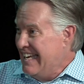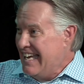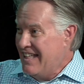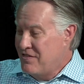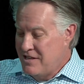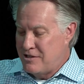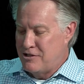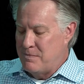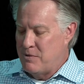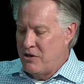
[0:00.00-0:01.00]
And this is
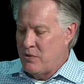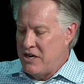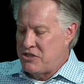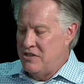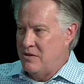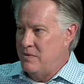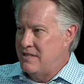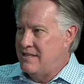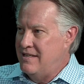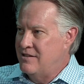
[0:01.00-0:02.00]
the progression that we
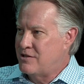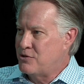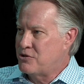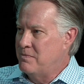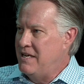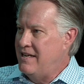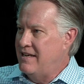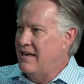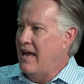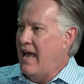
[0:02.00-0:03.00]
see in social
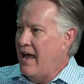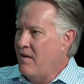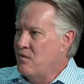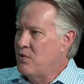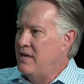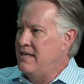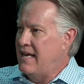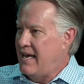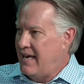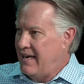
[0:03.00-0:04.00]
media every
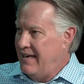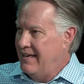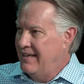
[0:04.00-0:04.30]
day.